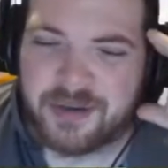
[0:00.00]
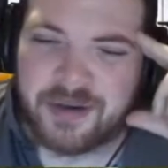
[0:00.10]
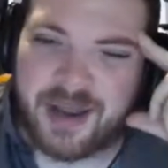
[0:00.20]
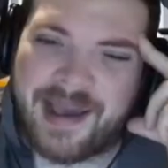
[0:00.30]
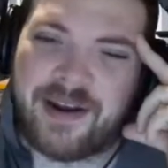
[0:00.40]

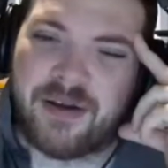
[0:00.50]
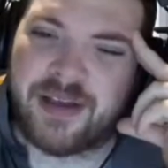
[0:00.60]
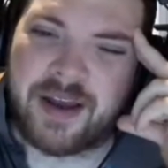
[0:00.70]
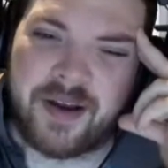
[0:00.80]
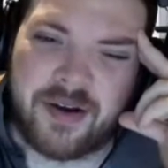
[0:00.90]
Like I
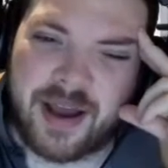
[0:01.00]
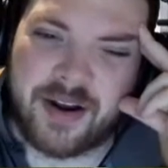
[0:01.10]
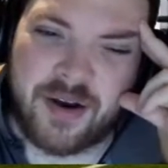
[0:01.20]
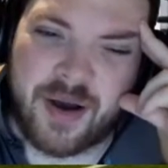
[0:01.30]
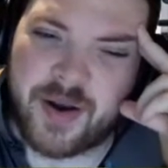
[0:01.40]

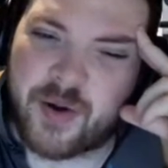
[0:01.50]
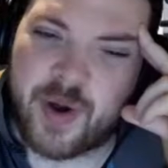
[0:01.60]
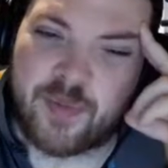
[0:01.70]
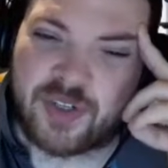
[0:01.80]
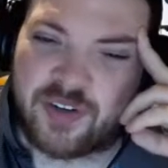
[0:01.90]
know Real
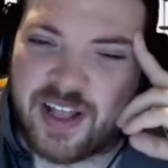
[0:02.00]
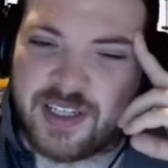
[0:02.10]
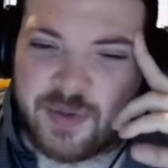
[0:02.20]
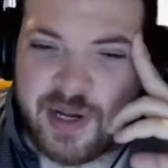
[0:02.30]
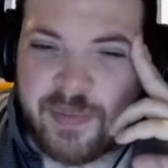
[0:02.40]
Madrid fans are
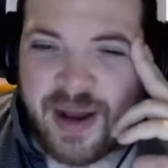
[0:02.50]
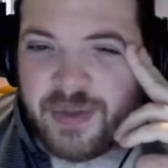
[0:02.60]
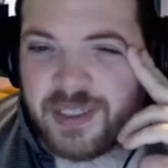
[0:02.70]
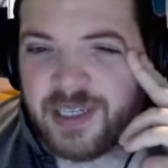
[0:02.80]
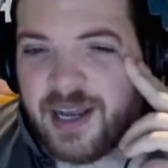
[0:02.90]
really bad
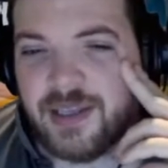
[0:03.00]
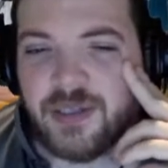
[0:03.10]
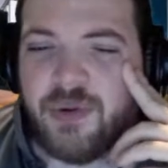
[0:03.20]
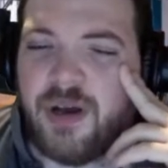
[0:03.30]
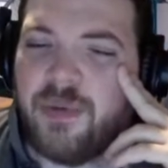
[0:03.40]
with Zidane as
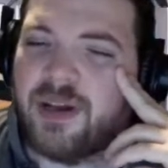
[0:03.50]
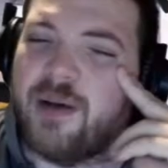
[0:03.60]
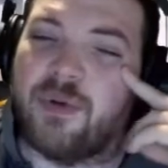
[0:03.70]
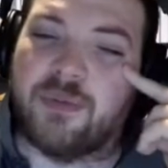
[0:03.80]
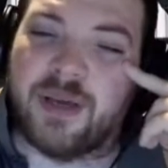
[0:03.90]
well, but come
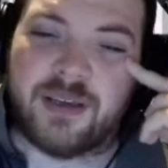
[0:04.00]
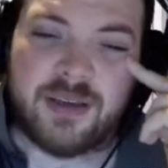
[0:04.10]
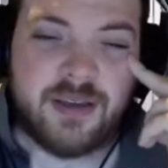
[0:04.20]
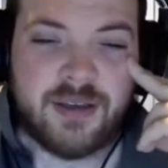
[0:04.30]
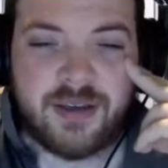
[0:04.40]
on, mate.
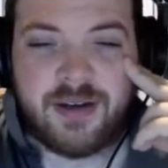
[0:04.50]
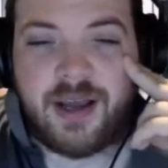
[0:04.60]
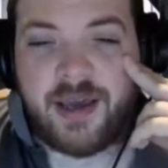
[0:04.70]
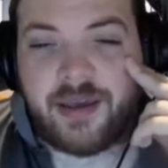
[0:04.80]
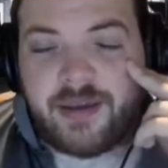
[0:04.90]

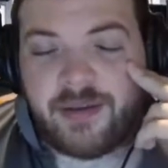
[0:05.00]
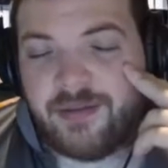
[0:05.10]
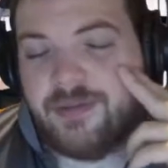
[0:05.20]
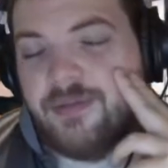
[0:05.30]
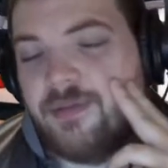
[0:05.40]
Like
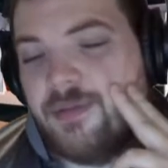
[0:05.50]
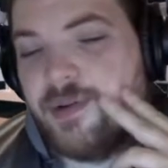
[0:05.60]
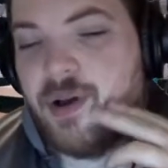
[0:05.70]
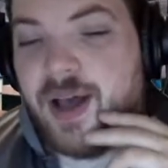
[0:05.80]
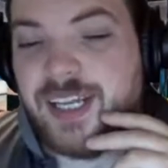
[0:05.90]
we're
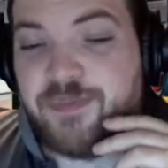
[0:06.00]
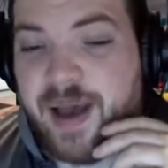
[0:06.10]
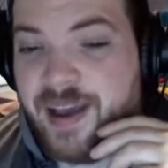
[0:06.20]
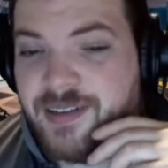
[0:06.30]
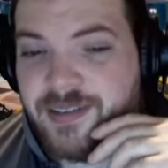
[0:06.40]
not as
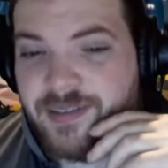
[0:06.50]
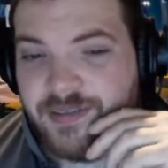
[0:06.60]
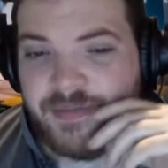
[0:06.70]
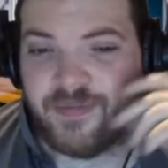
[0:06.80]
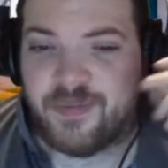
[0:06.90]
bad.
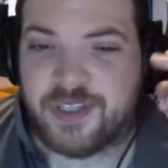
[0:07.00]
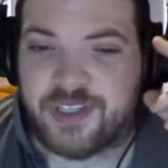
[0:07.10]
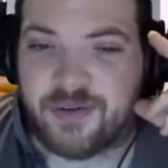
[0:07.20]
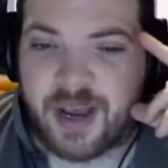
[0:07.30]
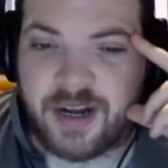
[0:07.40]
We still
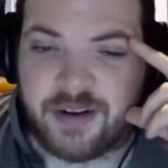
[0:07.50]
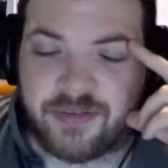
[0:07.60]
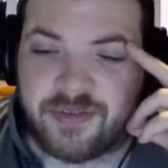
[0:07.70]
kind of